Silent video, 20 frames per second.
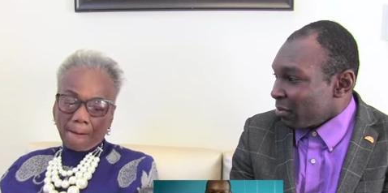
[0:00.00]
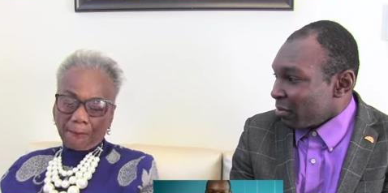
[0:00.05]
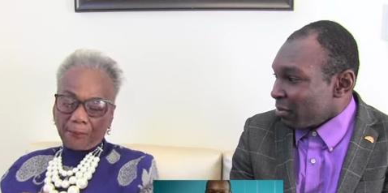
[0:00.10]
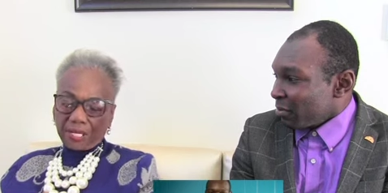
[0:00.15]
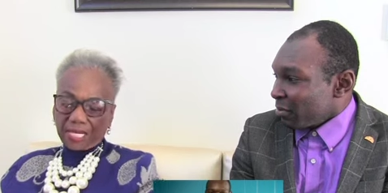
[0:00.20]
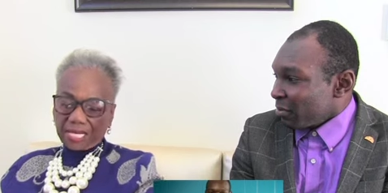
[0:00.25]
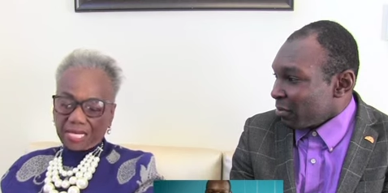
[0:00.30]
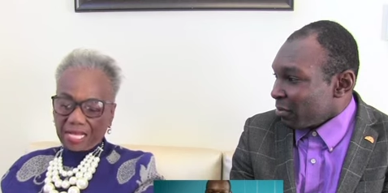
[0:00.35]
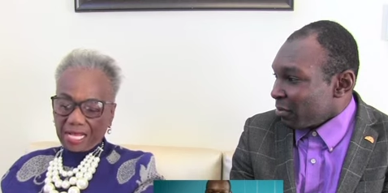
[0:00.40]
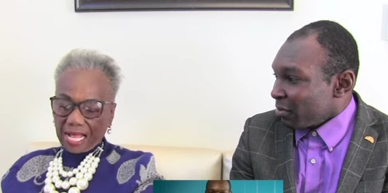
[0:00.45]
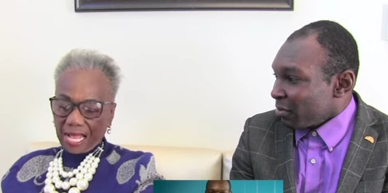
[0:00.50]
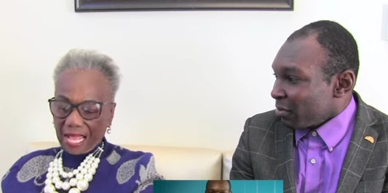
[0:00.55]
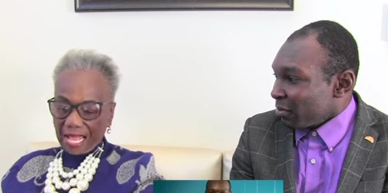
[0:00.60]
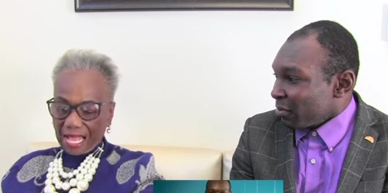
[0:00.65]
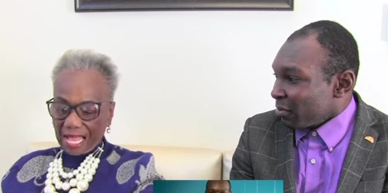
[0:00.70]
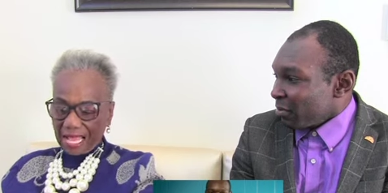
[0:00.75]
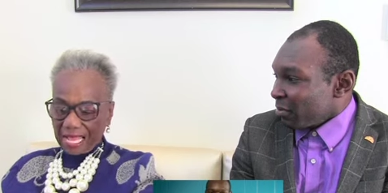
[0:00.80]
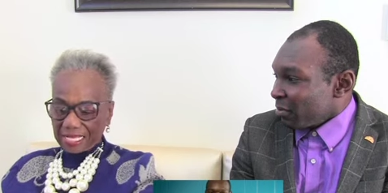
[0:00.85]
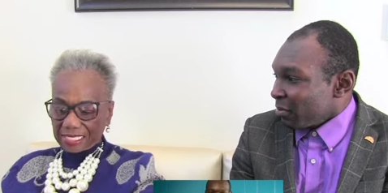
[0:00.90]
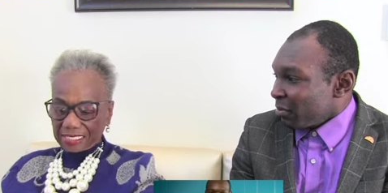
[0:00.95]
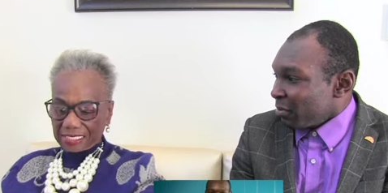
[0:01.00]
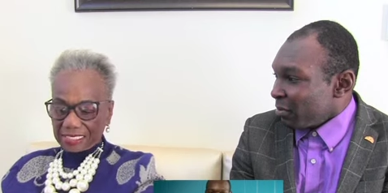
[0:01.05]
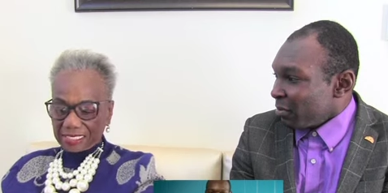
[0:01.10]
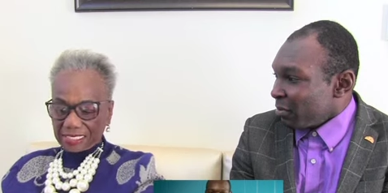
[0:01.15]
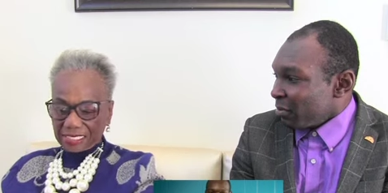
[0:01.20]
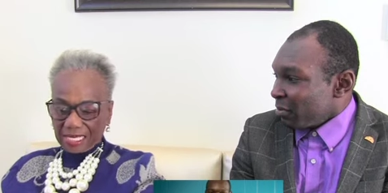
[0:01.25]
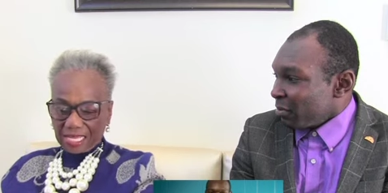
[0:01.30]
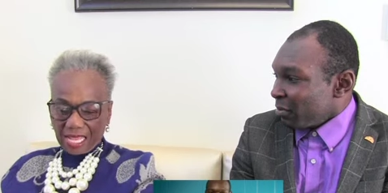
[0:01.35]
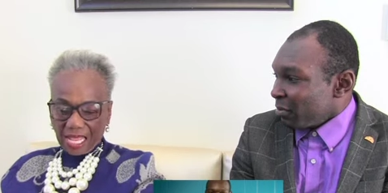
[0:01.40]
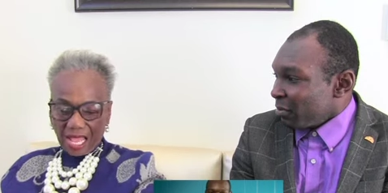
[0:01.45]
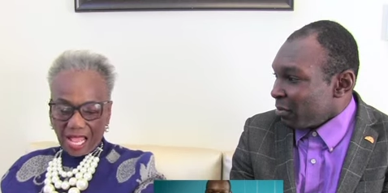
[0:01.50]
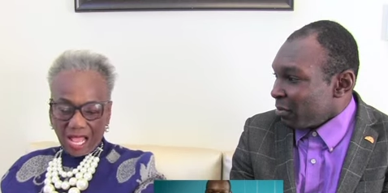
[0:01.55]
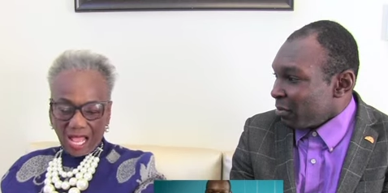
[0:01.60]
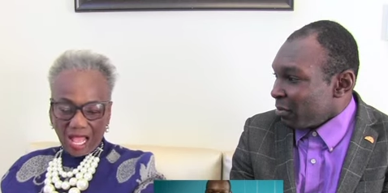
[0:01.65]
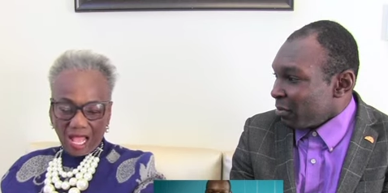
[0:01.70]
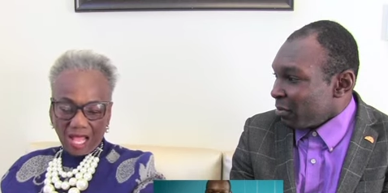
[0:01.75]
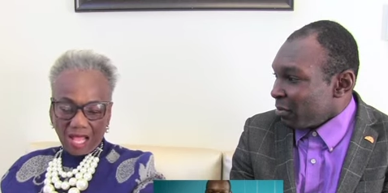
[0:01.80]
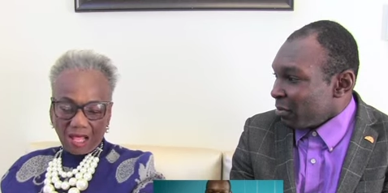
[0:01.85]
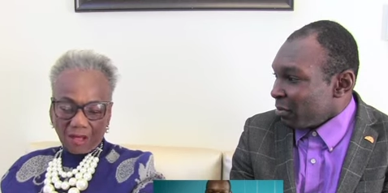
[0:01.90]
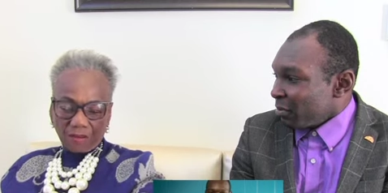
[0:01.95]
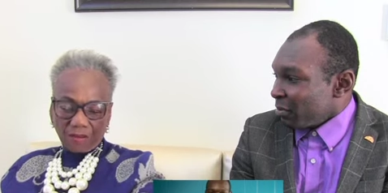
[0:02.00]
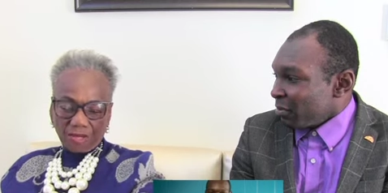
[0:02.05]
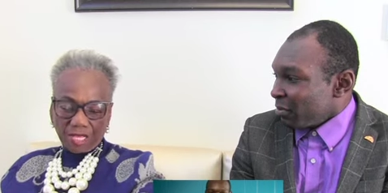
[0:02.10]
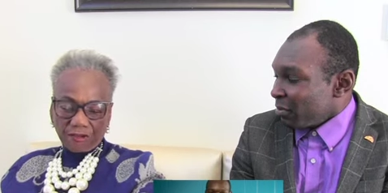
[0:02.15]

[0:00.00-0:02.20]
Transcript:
Speaker 1: Because um,